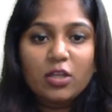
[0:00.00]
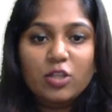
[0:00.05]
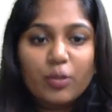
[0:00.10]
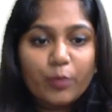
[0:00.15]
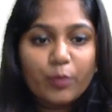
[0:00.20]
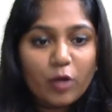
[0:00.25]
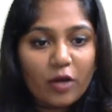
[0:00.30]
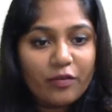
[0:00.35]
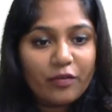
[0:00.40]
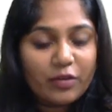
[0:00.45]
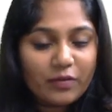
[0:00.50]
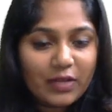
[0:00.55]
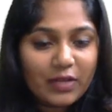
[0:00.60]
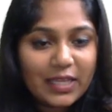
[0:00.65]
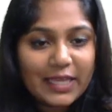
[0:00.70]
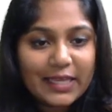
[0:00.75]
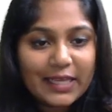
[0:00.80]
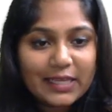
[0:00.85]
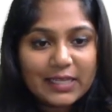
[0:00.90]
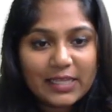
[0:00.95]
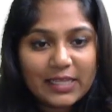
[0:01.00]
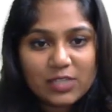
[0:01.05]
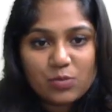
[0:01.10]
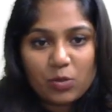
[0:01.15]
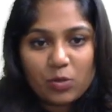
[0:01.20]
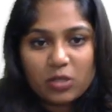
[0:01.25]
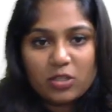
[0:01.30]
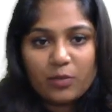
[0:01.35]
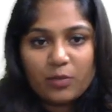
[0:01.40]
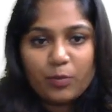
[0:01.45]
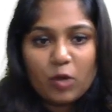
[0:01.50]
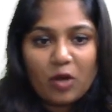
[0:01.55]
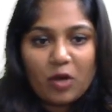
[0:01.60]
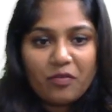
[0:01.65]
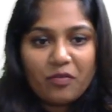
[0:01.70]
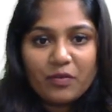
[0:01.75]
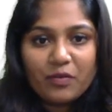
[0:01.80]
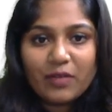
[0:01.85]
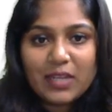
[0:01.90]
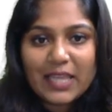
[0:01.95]
The profit will increase what? The
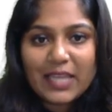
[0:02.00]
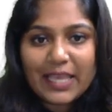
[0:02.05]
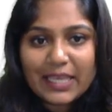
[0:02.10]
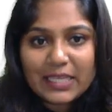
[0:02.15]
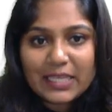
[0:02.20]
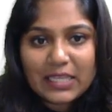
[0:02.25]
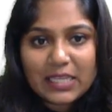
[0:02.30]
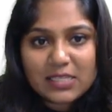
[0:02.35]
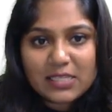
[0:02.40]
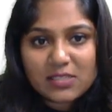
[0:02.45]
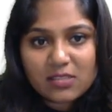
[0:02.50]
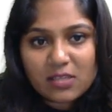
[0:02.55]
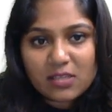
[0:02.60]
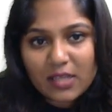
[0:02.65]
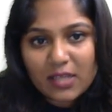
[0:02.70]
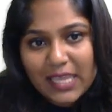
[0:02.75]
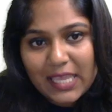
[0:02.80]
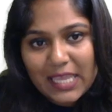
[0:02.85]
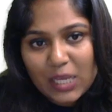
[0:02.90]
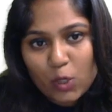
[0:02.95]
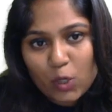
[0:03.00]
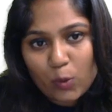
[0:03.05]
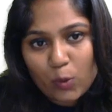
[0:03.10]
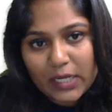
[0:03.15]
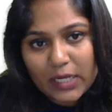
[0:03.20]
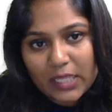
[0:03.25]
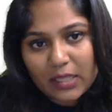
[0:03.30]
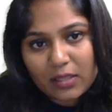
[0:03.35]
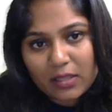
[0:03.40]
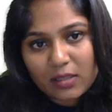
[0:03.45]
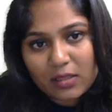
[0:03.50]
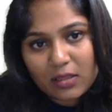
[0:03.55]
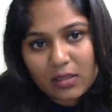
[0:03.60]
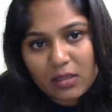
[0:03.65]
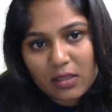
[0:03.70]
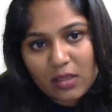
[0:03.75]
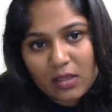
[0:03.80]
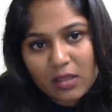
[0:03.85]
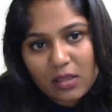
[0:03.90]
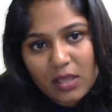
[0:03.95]
profit will increase the equity.
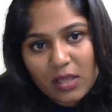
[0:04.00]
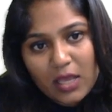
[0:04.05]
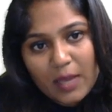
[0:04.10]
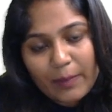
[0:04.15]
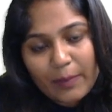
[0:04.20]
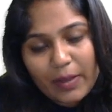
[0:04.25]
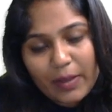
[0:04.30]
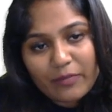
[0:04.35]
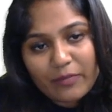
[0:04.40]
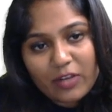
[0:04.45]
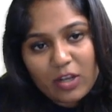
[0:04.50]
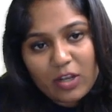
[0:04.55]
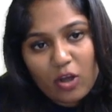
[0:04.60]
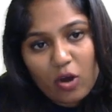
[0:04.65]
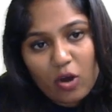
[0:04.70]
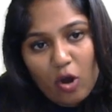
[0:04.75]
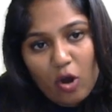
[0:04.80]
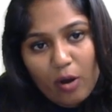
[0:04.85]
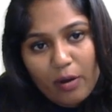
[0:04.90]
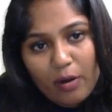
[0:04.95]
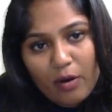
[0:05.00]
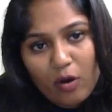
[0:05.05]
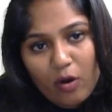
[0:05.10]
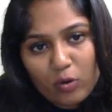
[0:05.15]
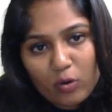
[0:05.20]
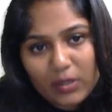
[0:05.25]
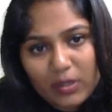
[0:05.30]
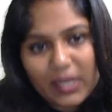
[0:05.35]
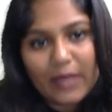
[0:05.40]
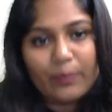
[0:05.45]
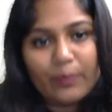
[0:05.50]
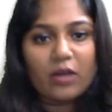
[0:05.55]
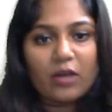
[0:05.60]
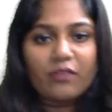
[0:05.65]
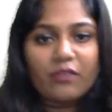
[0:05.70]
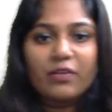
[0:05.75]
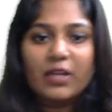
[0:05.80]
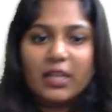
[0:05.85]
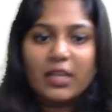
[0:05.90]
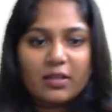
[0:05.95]
Ma'am, only
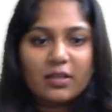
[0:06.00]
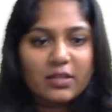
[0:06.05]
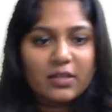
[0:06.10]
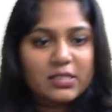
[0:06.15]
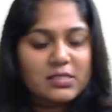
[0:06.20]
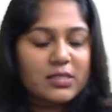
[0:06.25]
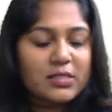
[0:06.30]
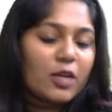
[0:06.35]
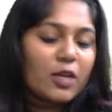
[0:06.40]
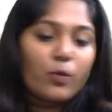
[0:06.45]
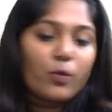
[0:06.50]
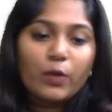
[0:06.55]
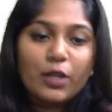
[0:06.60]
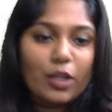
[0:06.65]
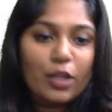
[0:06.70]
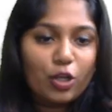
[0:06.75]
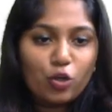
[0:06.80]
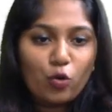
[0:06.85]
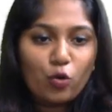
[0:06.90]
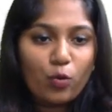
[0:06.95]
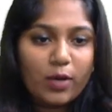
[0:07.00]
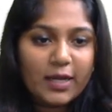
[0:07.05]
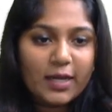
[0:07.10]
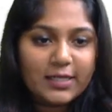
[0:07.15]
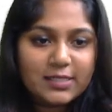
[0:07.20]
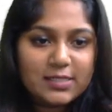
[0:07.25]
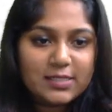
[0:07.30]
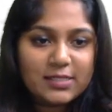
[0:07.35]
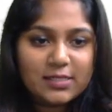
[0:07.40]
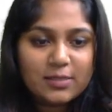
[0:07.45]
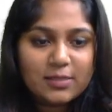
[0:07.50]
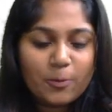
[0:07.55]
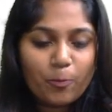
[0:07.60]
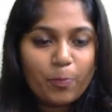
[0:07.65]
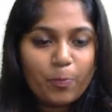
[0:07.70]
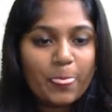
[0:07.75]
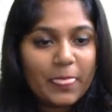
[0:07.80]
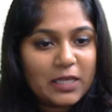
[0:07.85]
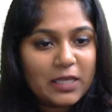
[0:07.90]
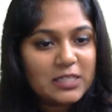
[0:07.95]
profit increase the equity? No, guys.
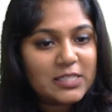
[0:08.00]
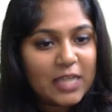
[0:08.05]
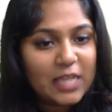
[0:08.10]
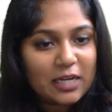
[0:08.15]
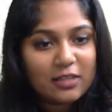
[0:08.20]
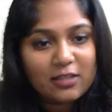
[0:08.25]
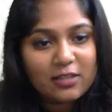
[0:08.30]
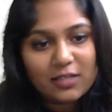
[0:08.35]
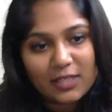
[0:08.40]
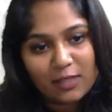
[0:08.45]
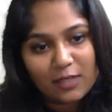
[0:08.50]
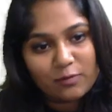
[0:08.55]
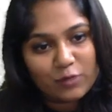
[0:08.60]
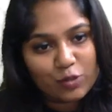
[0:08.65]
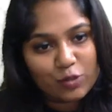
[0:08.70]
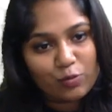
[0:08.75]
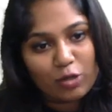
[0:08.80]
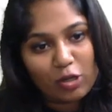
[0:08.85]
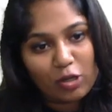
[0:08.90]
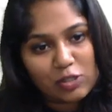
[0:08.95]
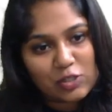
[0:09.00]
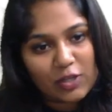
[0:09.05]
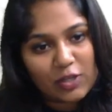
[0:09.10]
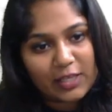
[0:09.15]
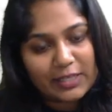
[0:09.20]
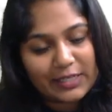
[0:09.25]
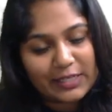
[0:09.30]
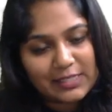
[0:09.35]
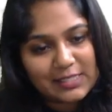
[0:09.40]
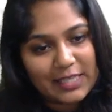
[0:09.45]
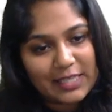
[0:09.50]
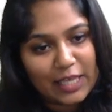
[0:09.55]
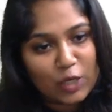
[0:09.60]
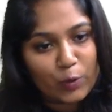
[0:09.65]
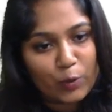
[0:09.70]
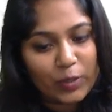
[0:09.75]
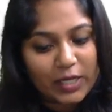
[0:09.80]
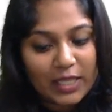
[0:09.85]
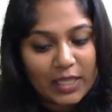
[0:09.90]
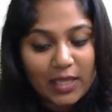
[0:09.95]
There is another term which will also increase the
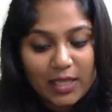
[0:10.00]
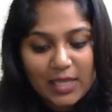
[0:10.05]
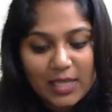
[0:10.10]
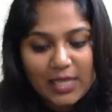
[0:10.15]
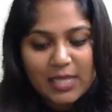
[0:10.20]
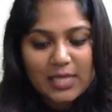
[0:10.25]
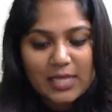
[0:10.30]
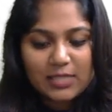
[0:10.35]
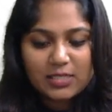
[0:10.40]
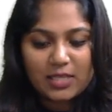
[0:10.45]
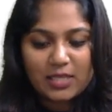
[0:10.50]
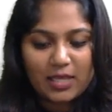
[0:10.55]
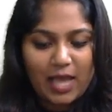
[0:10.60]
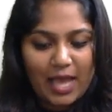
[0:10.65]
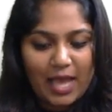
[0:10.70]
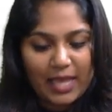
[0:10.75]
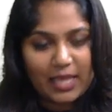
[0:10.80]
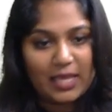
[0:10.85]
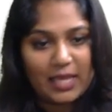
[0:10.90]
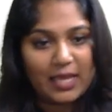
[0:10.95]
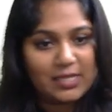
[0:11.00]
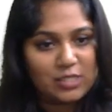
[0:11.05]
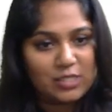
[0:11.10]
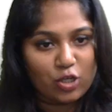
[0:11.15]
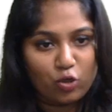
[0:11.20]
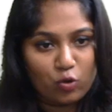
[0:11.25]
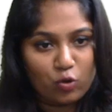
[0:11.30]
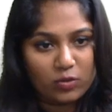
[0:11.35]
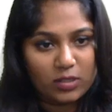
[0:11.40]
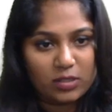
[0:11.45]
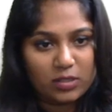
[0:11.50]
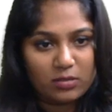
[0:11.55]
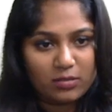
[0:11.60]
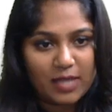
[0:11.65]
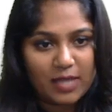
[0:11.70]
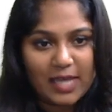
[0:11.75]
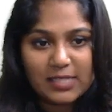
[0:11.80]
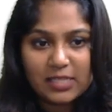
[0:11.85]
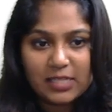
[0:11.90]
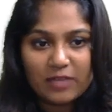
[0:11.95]
equity. See, I as an owner
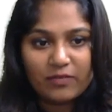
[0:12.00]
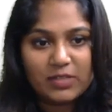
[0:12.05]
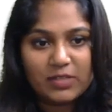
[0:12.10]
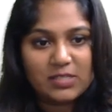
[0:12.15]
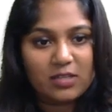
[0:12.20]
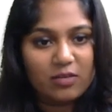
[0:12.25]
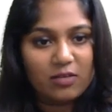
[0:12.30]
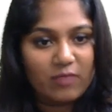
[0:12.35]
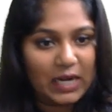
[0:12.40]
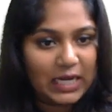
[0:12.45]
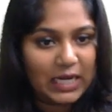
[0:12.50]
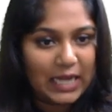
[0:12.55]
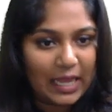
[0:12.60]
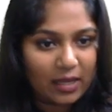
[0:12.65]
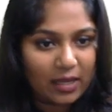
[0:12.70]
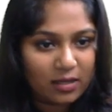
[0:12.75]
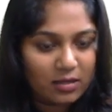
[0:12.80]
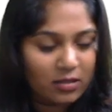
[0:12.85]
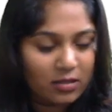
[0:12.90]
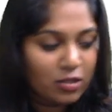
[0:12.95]
has invested 1 lakh.